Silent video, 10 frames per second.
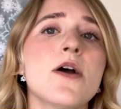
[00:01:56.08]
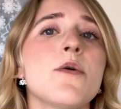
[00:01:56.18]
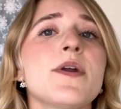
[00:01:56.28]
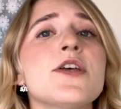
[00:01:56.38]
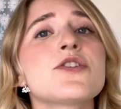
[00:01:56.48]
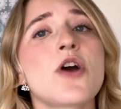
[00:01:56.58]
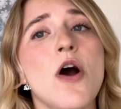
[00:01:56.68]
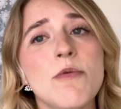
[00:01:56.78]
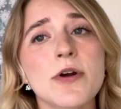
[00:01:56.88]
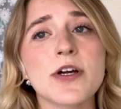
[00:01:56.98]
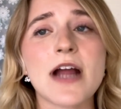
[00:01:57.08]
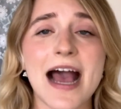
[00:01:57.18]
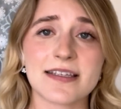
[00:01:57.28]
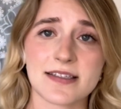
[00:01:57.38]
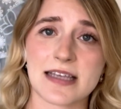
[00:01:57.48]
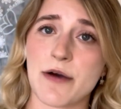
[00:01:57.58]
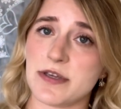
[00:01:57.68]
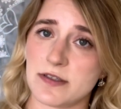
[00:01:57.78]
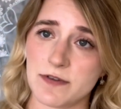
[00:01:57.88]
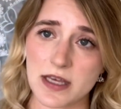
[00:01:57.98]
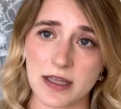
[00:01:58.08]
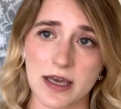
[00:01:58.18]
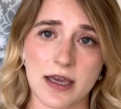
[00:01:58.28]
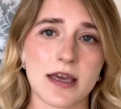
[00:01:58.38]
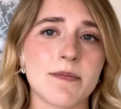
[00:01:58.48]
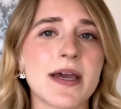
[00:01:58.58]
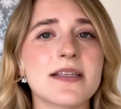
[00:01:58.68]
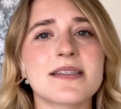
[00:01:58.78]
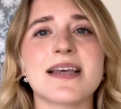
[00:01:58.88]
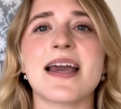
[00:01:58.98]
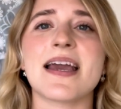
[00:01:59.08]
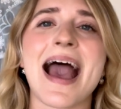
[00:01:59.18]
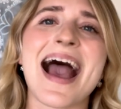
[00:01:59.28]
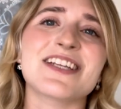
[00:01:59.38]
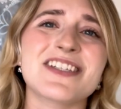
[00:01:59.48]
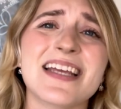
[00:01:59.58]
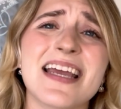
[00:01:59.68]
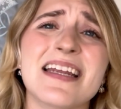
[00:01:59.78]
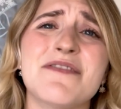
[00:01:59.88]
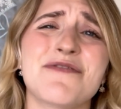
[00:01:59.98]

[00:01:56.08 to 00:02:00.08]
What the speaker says: When his coworker asks how he's feeling, he might say agitated,